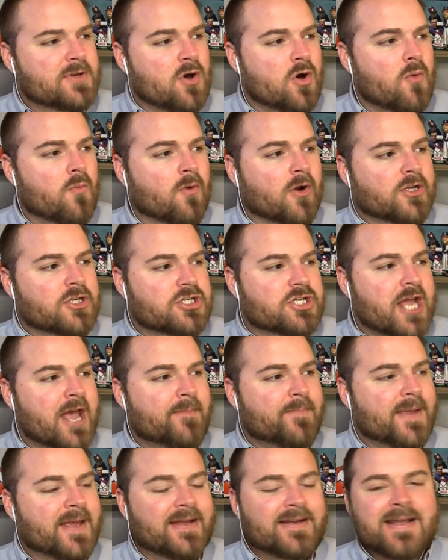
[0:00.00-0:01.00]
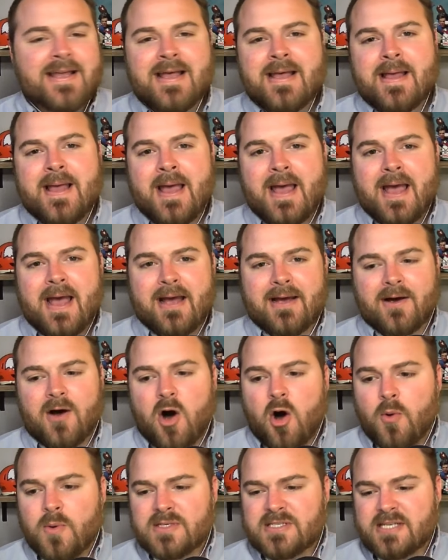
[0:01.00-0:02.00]
home run champion, uh,
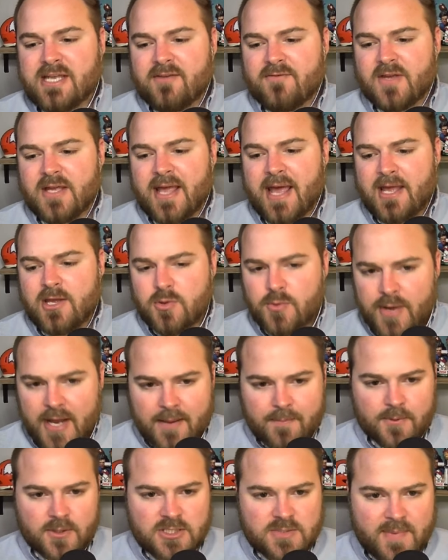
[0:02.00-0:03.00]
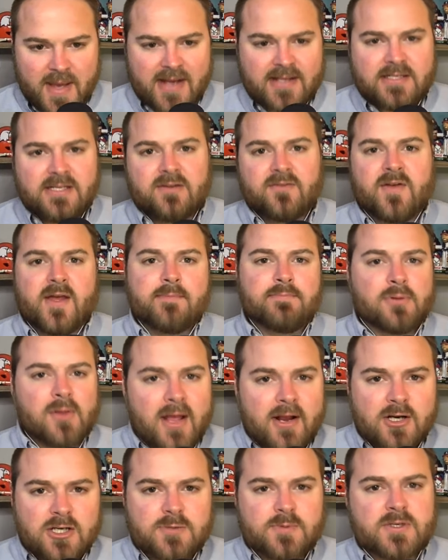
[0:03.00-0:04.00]
always giving a unique perspective, a
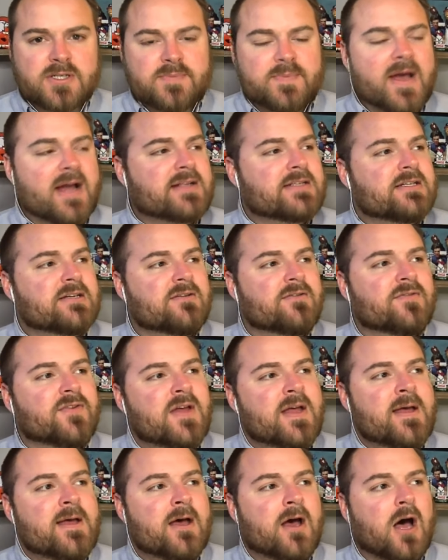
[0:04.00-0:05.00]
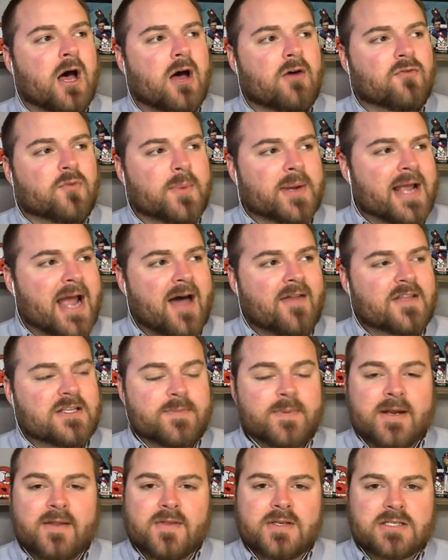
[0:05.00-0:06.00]
player's perspective, uh, from a guy that's
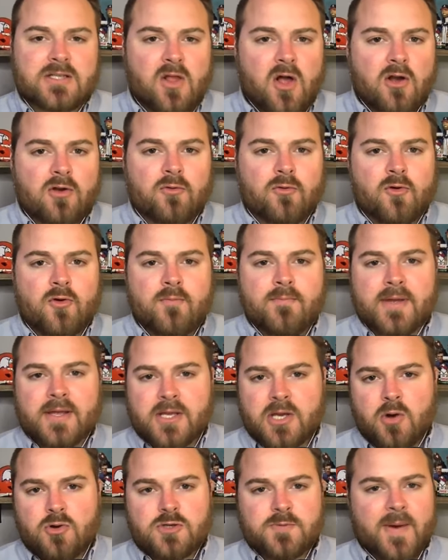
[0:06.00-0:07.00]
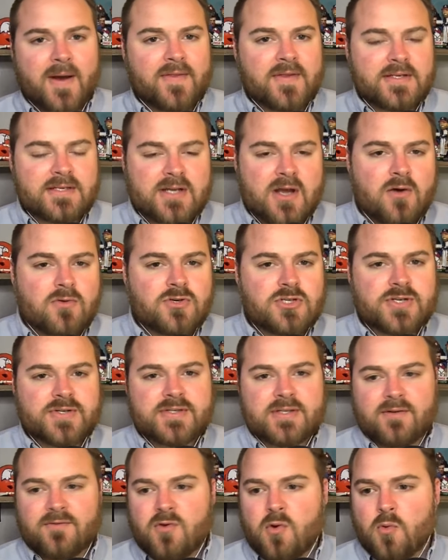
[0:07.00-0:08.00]
been in this locker room, been coached by these coaches,
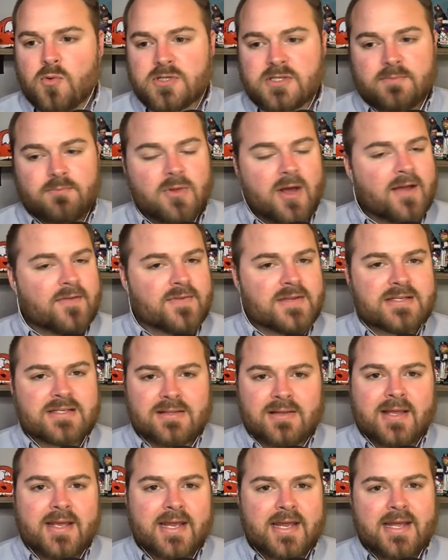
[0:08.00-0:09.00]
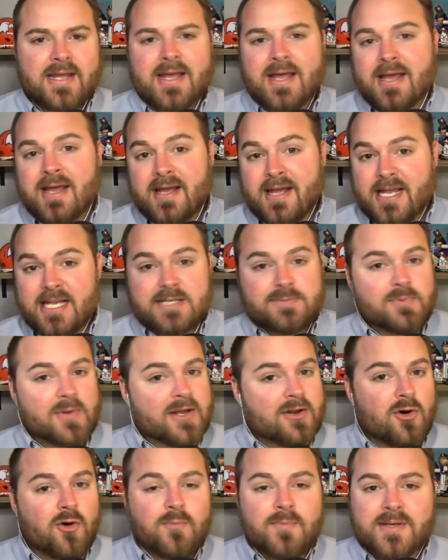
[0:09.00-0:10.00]
and of course, have played in this league. He's played
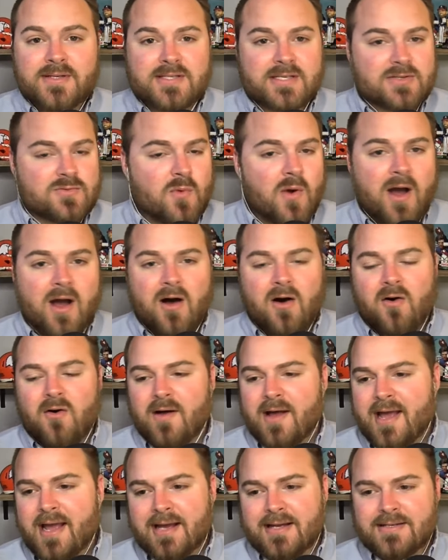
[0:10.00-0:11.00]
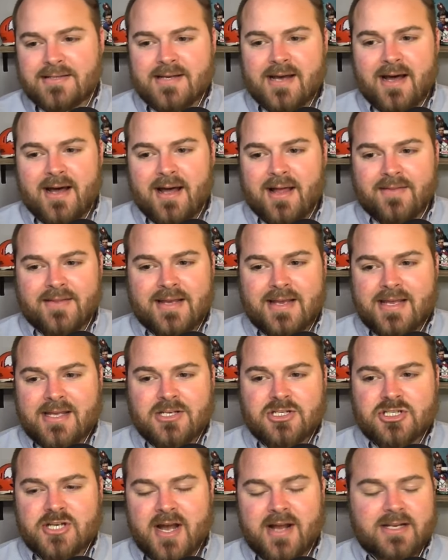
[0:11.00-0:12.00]
Ole Miss as well, and uh, I think he's
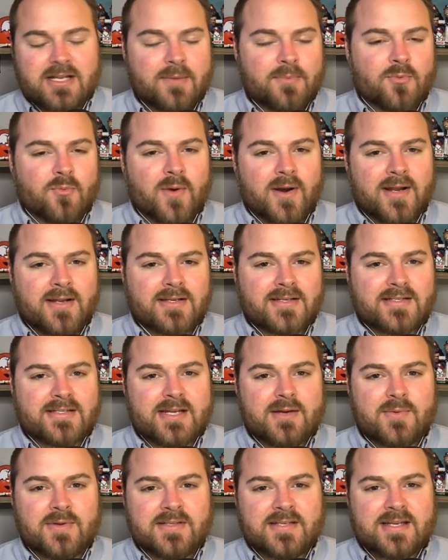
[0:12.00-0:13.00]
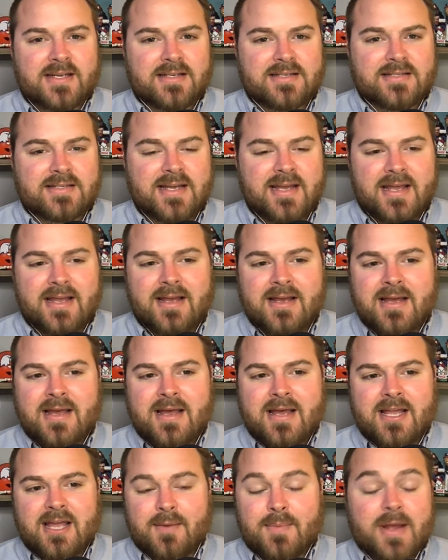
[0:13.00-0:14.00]
jacked up and ready to see what Tennessee
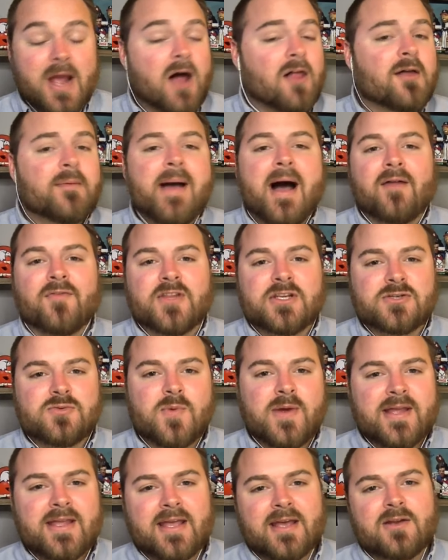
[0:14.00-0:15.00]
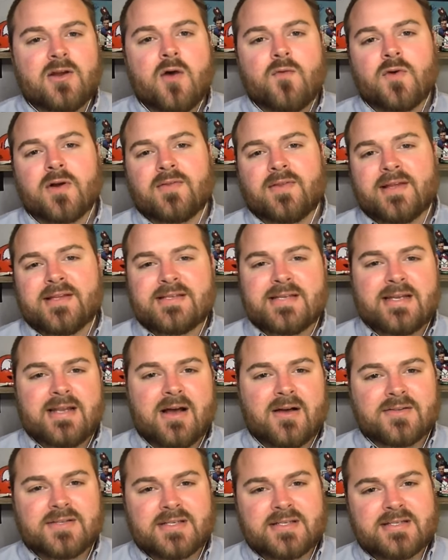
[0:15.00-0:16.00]
can be all about this weekend over at Lindsey
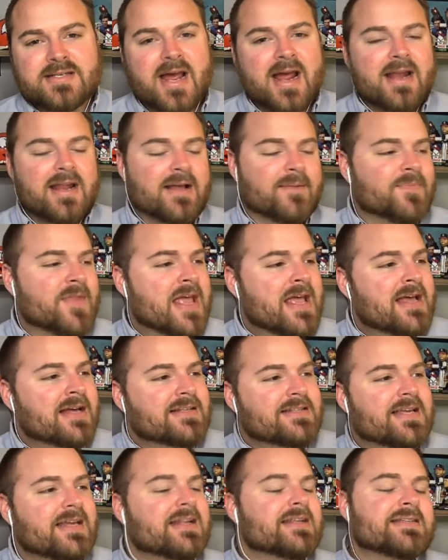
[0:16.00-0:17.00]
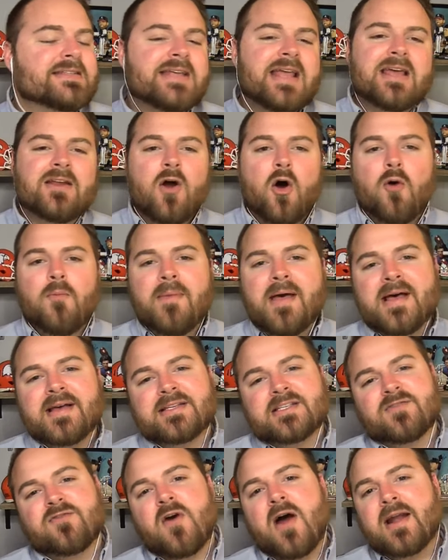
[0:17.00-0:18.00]
Nelson Stadium. Tennessee and Ole
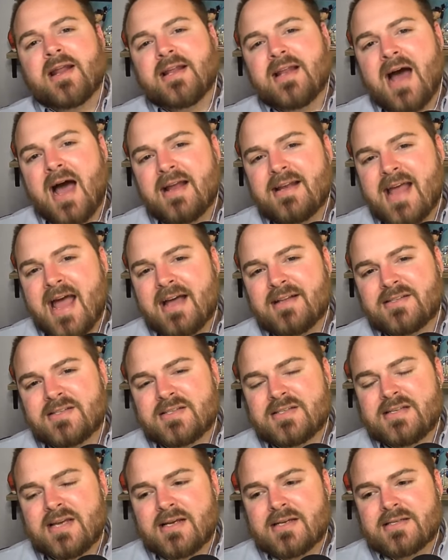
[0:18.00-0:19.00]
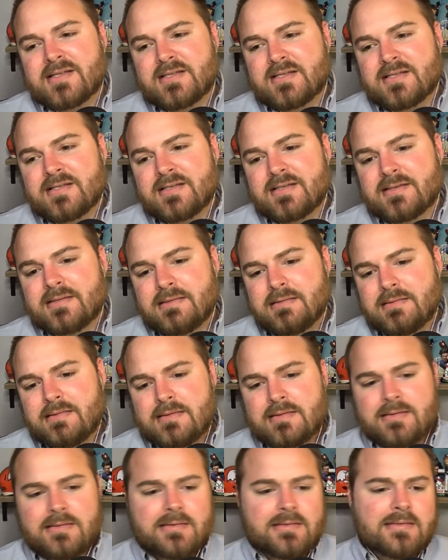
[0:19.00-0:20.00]
Miss Friday night at six
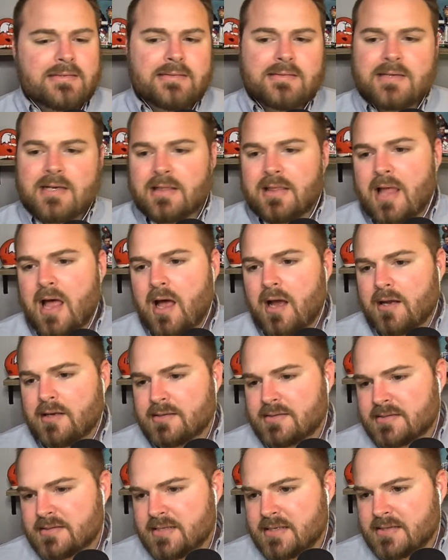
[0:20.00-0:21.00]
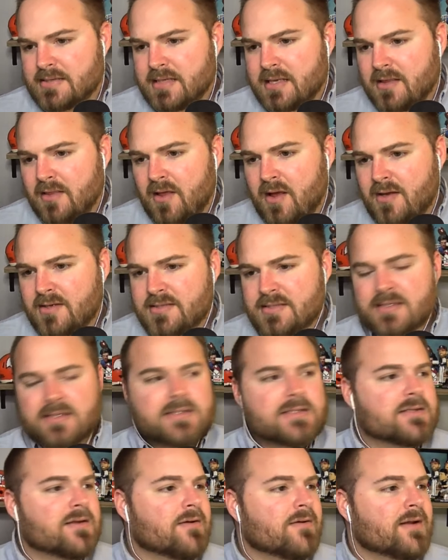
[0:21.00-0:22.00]
o'clock, six o'clock, six
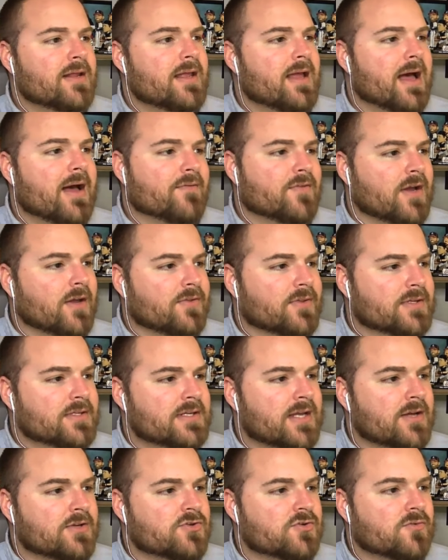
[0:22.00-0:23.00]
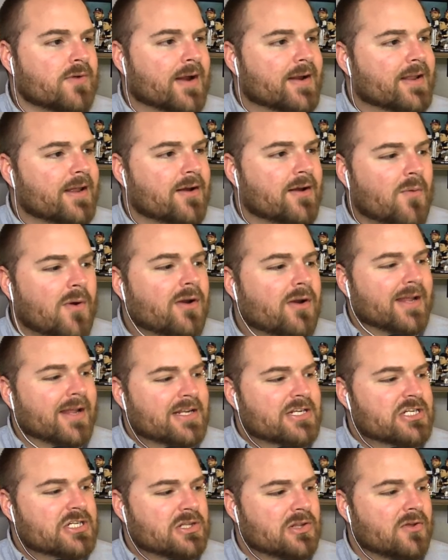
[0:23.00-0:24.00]
thirty. I've got the schedule right here. Why
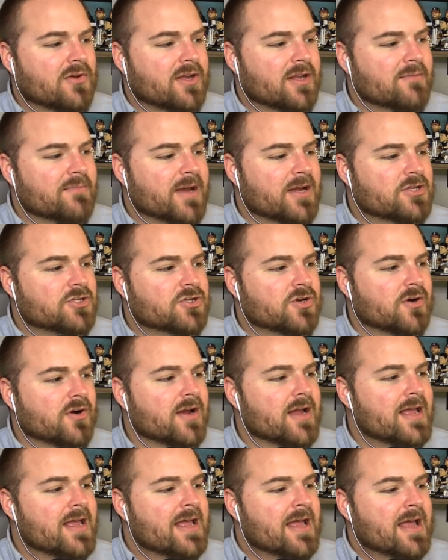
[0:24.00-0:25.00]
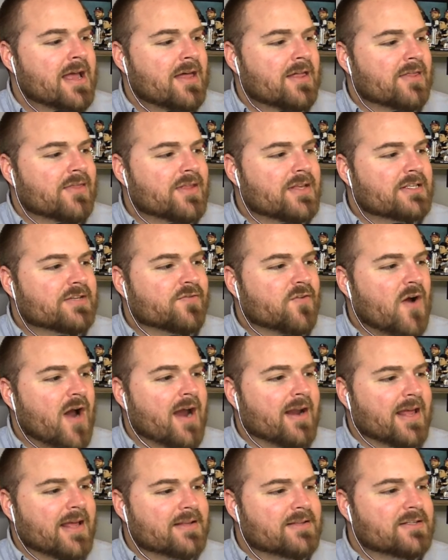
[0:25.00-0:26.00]
just look and make sure? This
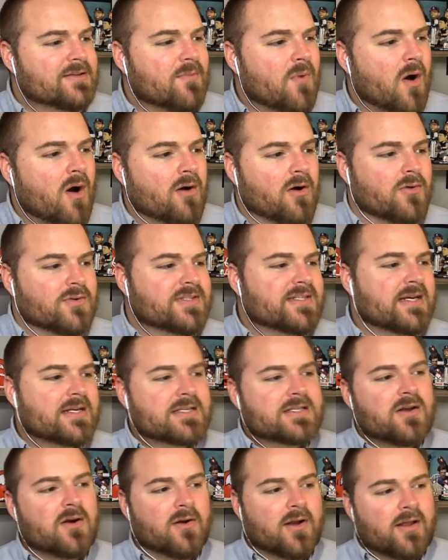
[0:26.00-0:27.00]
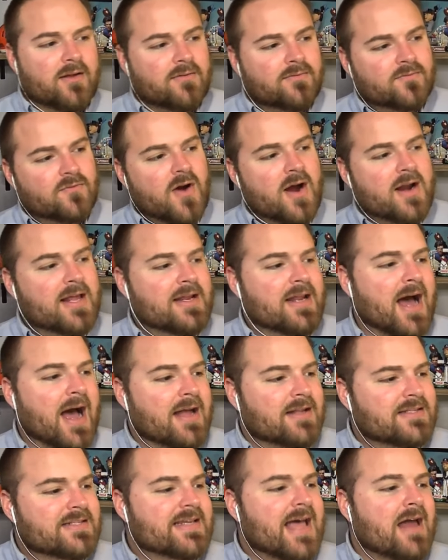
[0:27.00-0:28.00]
Friday, tomorrow, six thirty, Friday
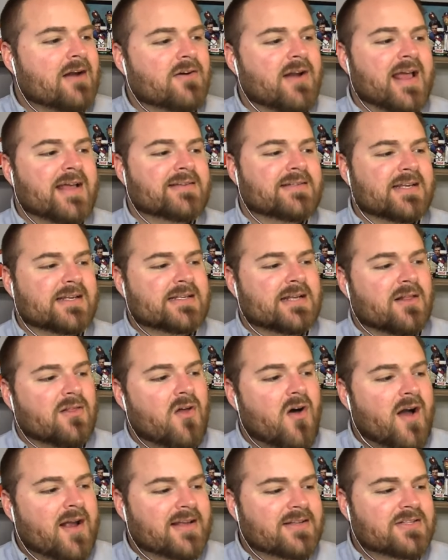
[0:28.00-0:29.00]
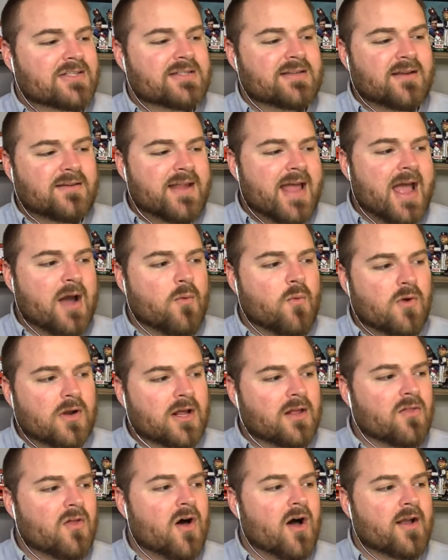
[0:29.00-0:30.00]
night, Saturday at six o'clock, and Sunday at one
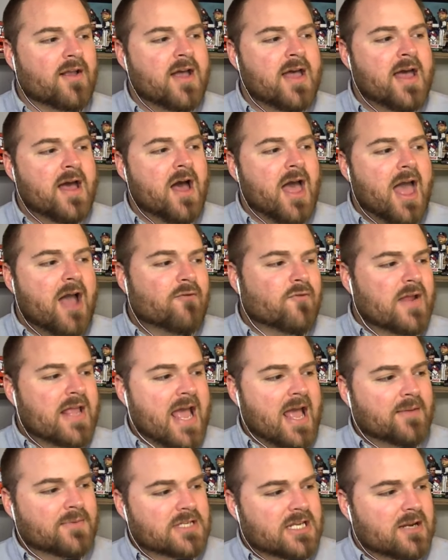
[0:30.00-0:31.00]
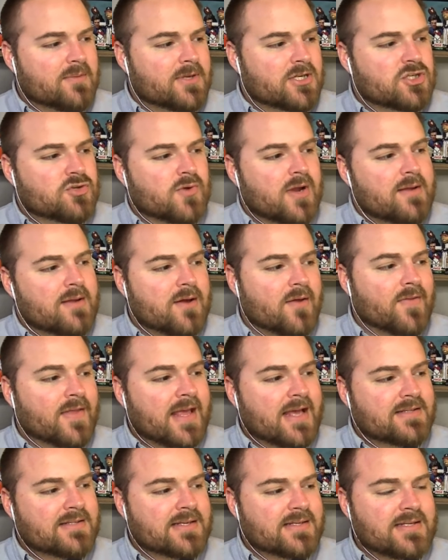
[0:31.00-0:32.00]
o'clock. Every game is going to be streamed on
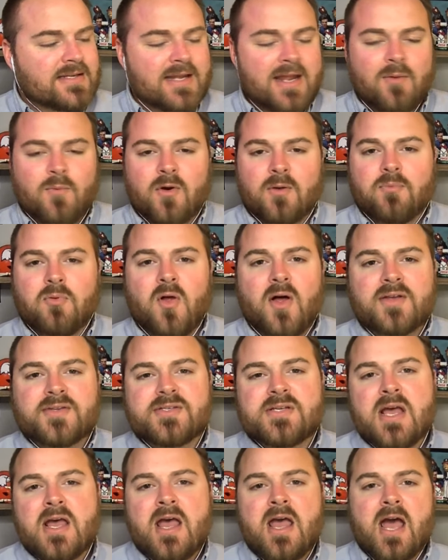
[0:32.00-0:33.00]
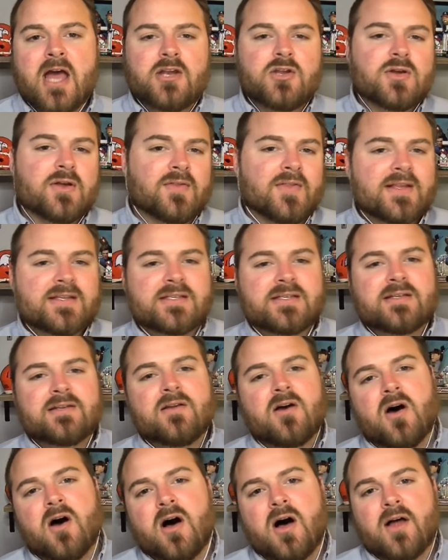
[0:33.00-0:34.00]
the SEC Network Plus, and you can listen
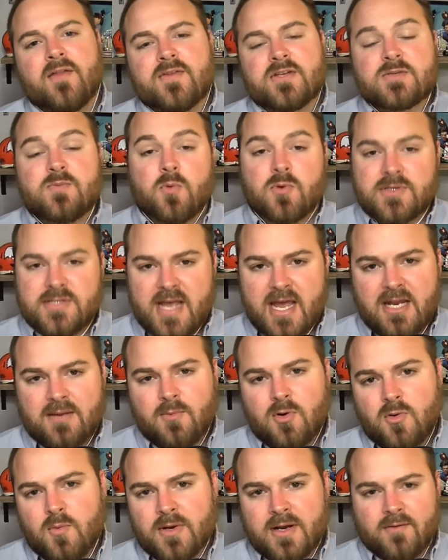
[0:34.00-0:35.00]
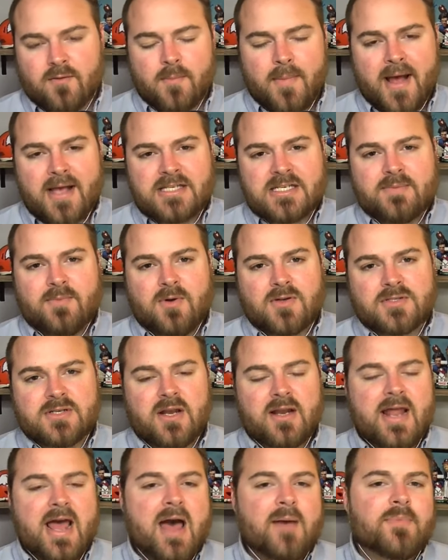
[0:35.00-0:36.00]
on the Sports Animal whenever basketball is
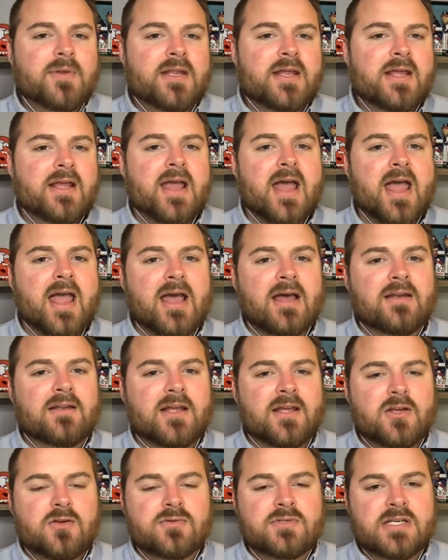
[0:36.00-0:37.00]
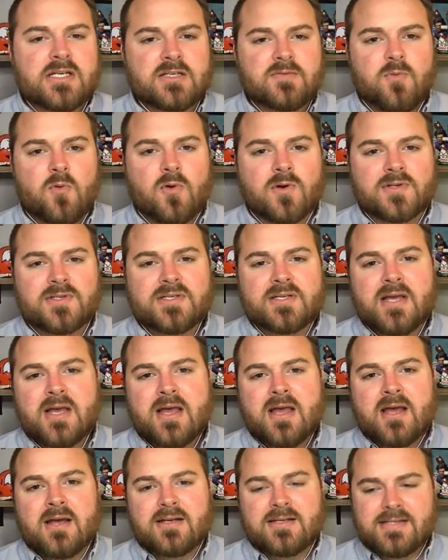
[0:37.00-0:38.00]
not happening and at
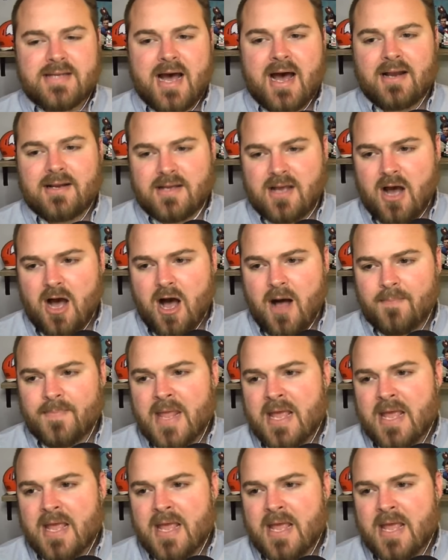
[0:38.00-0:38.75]
utsports.com.